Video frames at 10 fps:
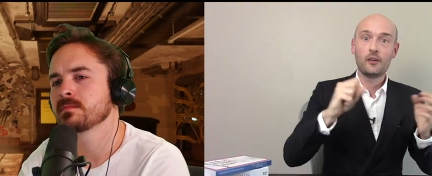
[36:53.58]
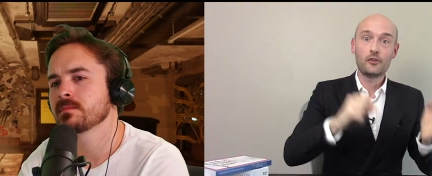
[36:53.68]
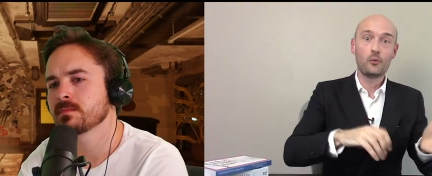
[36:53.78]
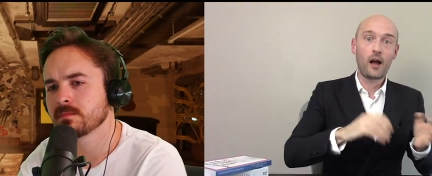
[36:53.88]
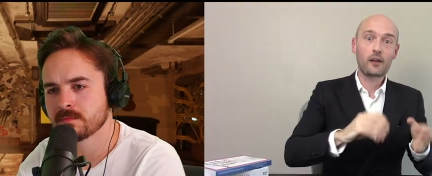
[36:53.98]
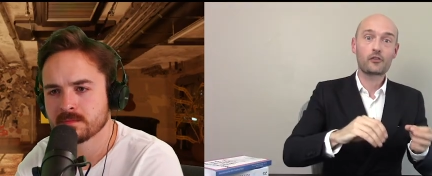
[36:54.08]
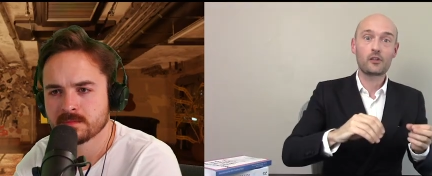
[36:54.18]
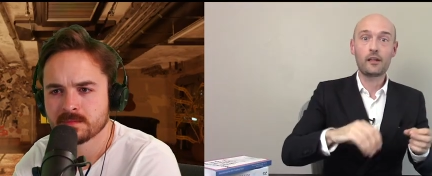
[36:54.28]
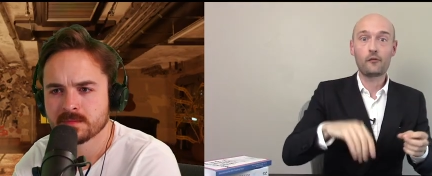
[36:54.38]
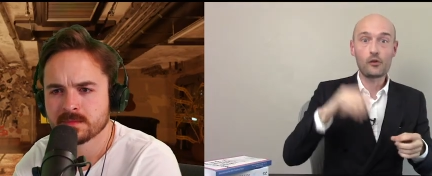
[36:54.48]
Speaker 1: you
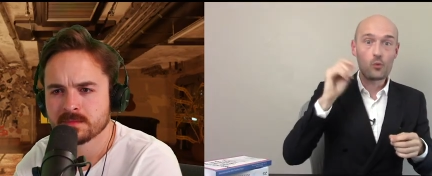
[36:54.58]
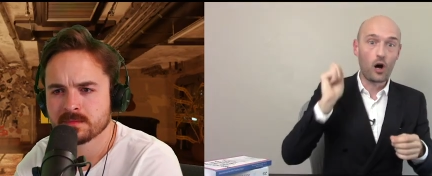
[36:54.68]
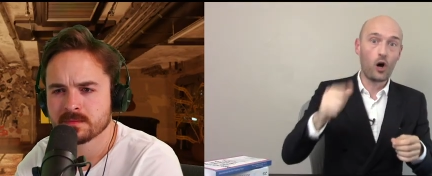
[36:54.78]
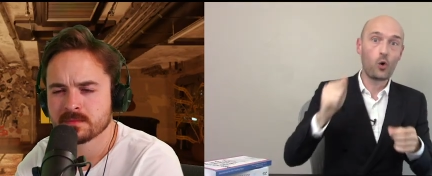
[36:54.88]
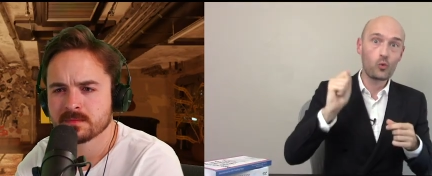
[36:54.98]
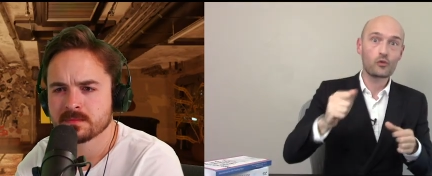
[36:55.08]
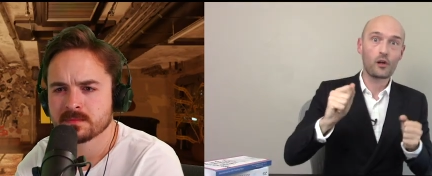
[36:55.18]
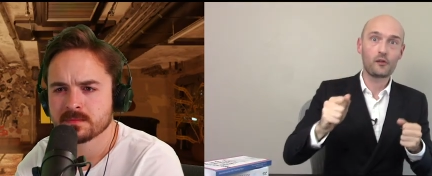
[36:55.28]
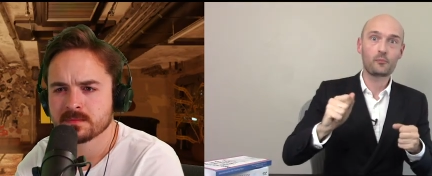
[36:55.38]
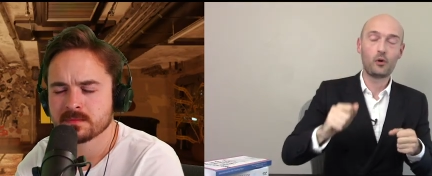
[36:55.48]
actually, if you owned
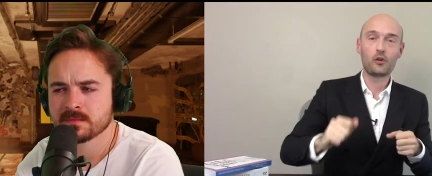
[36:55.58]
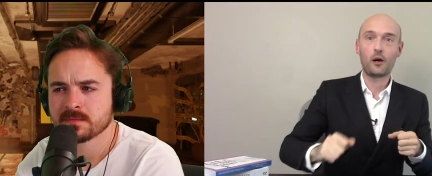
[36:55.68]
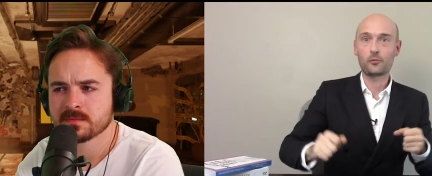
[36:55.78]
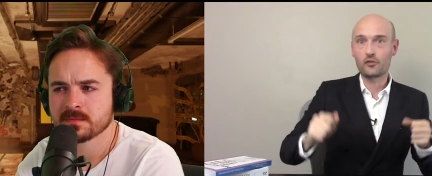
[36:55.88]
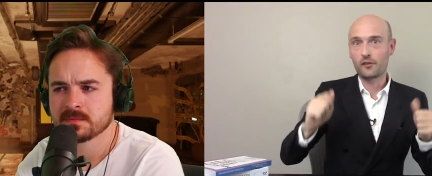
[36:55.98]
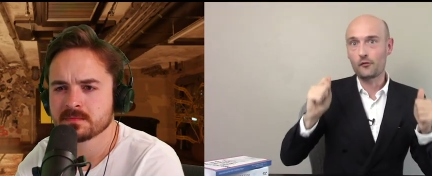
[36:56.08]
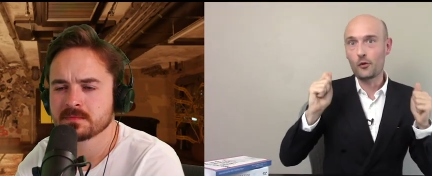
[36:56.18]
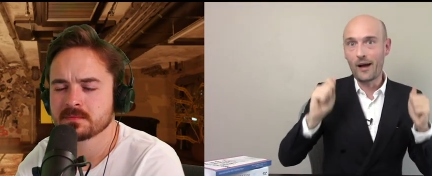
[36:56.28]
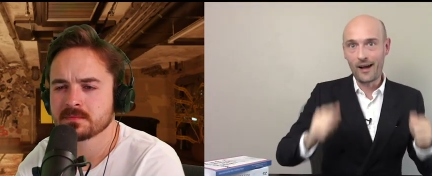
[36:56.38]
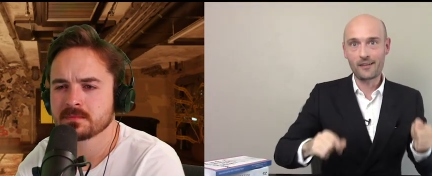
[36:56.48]
those put options, if you
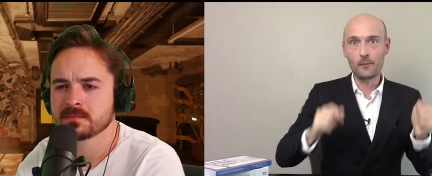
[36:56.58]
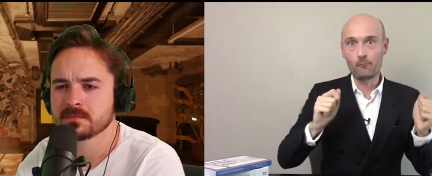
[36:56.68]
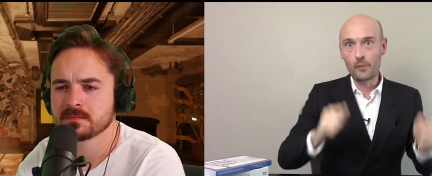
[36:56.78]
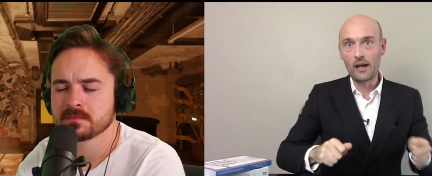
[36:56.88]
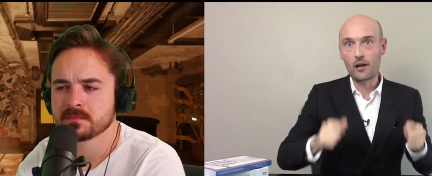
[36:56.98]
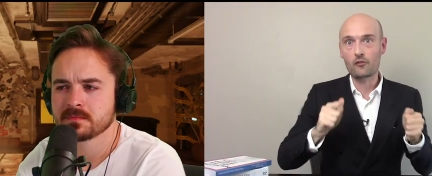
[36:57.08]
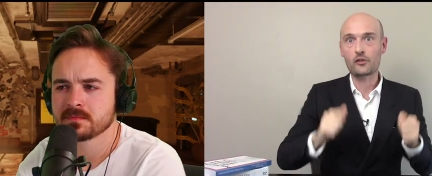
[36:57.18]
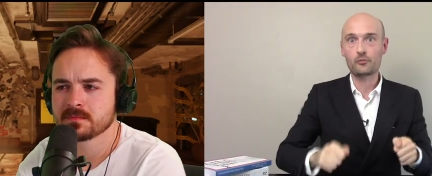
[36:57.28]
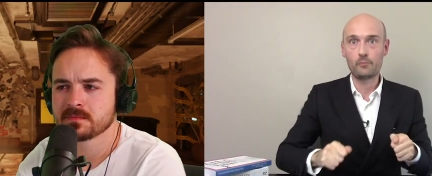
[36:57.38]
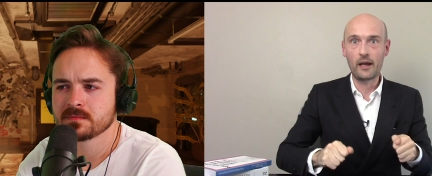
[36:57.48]
had a
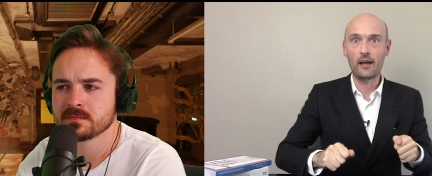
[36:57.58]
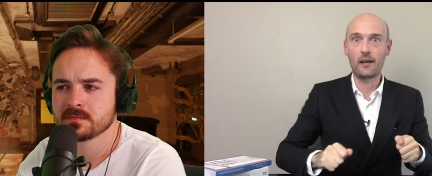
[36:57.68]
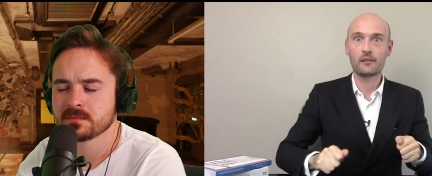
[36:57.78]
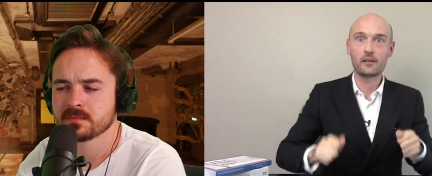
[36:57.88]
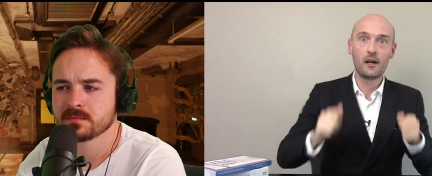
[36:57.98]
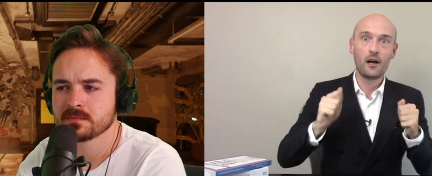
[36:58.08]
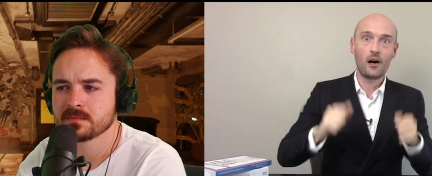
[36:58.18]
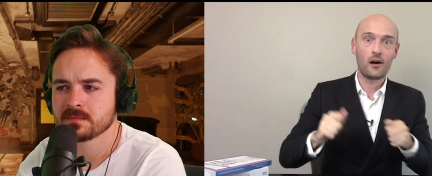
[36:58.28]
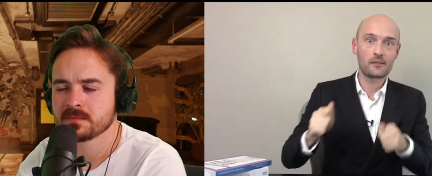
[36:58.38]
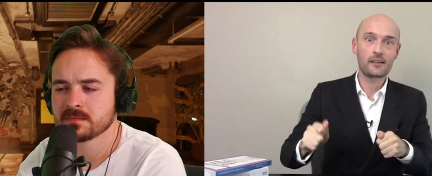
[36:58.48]
bearish bet
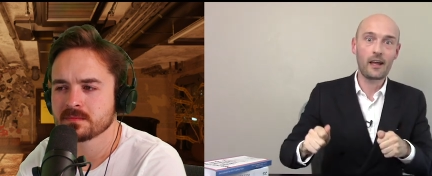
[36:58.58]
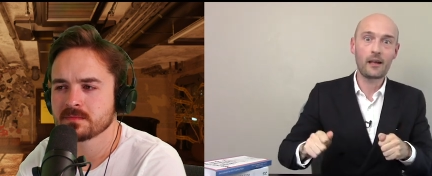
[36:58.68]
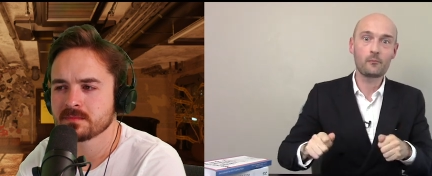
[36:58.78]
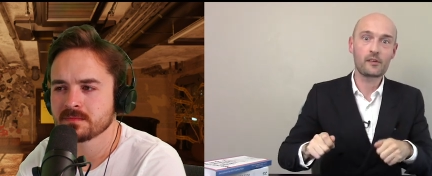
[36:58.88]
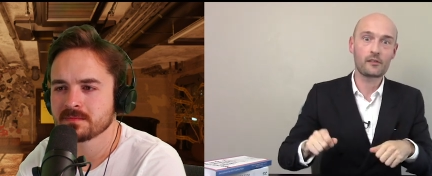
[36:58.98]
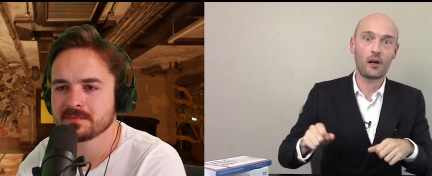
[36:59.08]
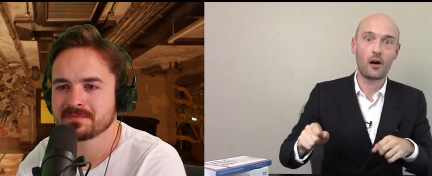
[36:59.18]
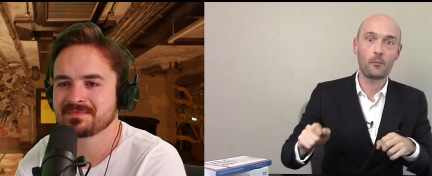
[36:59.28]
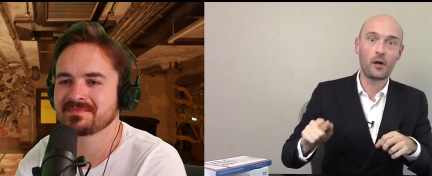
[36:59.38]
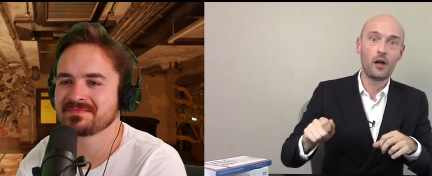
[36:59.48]
on
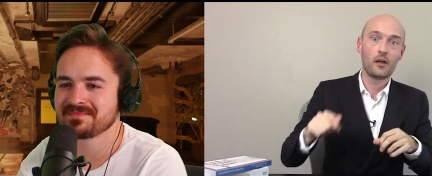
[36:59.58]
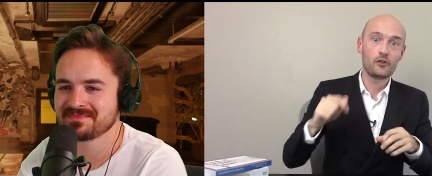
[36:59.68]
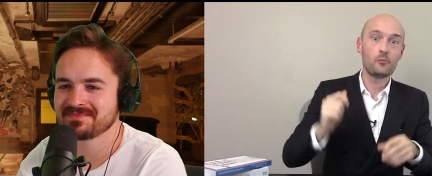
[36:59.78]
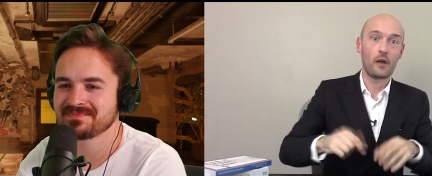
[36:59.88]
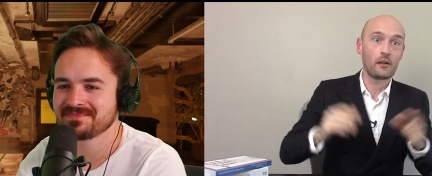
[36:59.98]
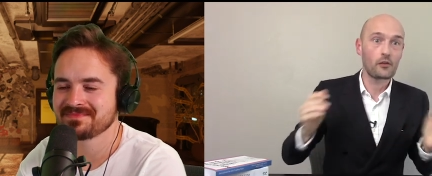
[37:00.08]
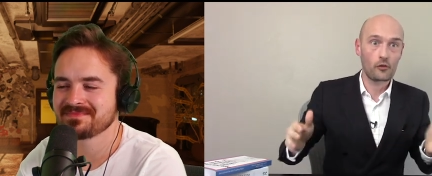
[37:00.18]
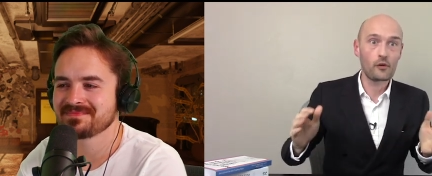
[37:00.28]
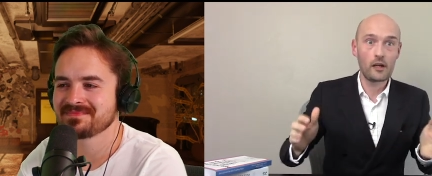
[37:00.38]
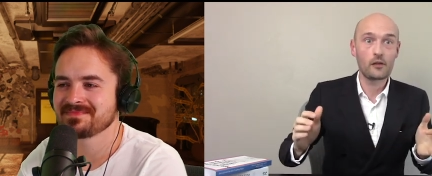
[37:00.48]
GameStop, you made a
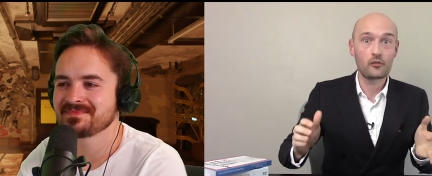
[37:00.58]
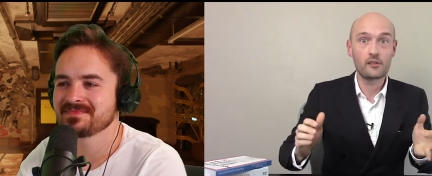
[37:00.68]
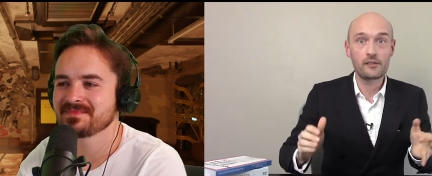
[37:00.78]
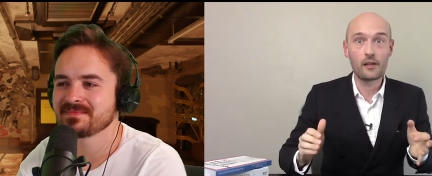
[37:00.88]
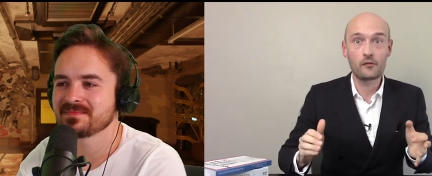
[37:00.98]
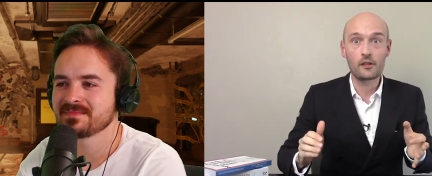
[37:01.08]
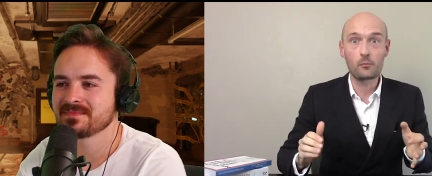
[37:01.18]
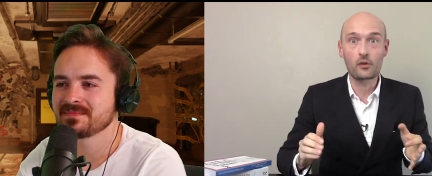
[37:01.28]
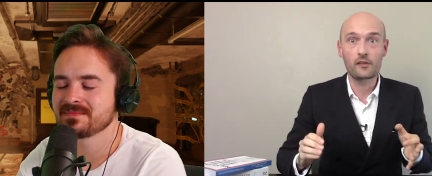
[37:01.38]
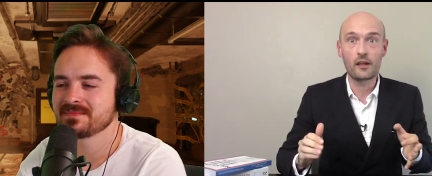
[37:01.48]
three hundred seventy
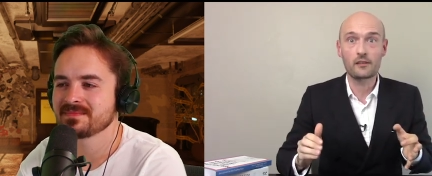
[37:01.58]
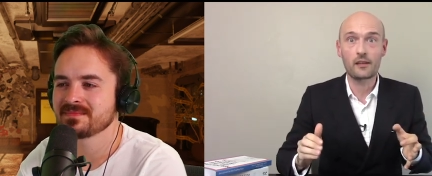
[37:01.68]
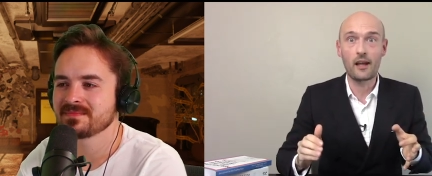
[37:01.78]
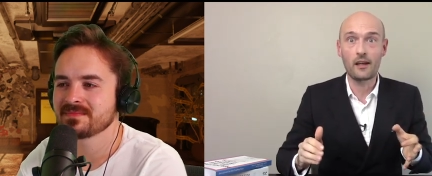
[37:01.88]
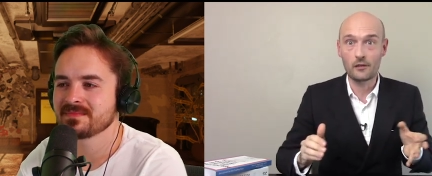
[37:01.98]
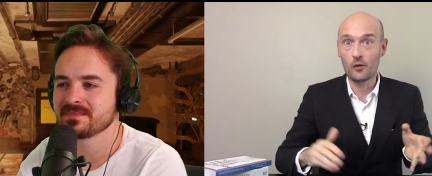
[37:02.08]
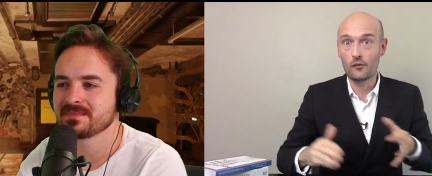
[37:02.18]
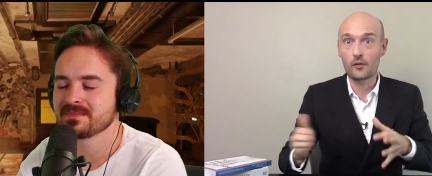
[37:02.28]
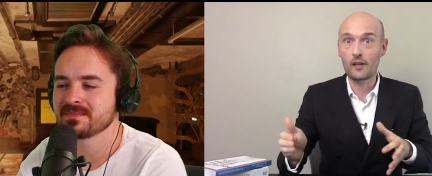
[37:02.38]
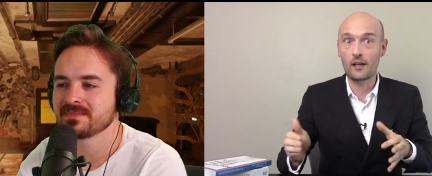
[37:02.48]
percent gain
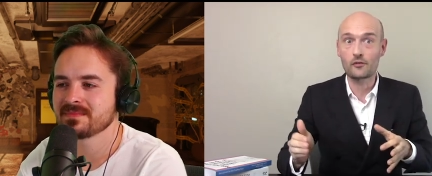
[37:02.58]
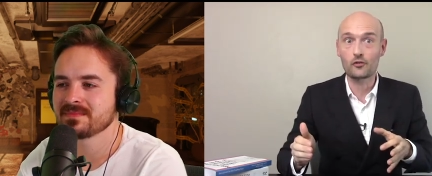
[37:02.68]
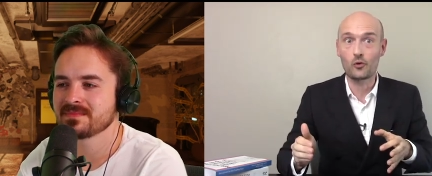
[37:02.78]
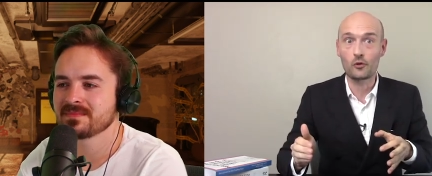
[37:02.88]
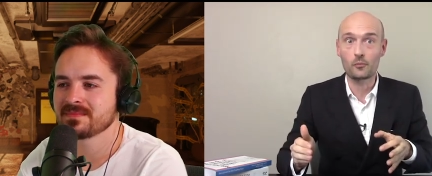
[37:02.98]
over that short